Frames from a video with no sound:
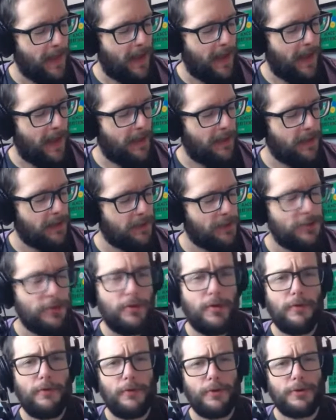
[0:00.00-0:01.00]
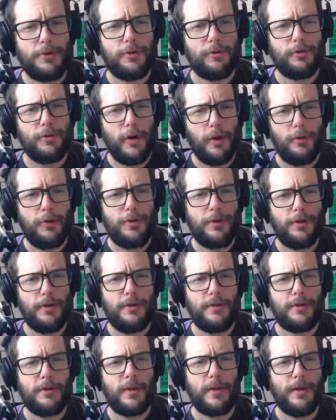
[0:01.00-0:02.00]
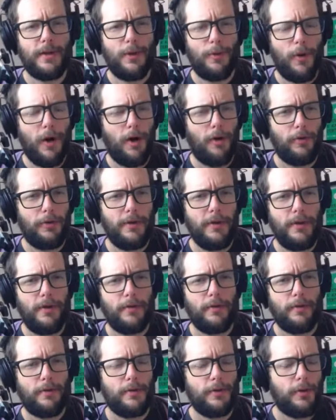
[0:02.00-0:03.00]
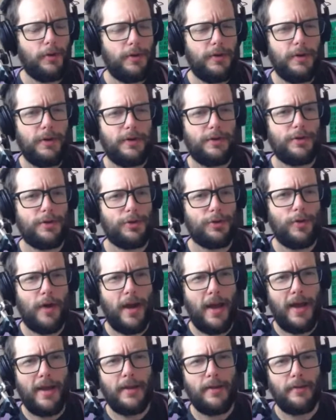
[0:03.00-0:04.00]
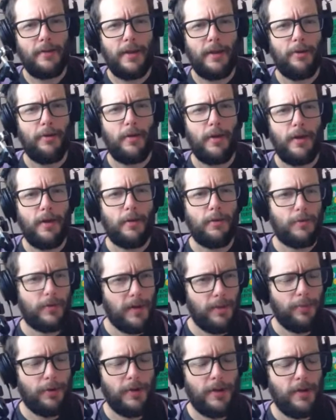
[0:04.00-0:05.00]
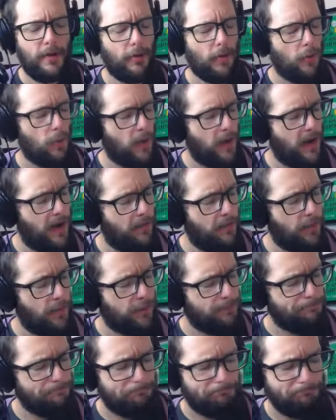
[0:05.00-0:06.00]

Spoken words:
and these universal notions like equality or goodness or triangularity or liberty or whatever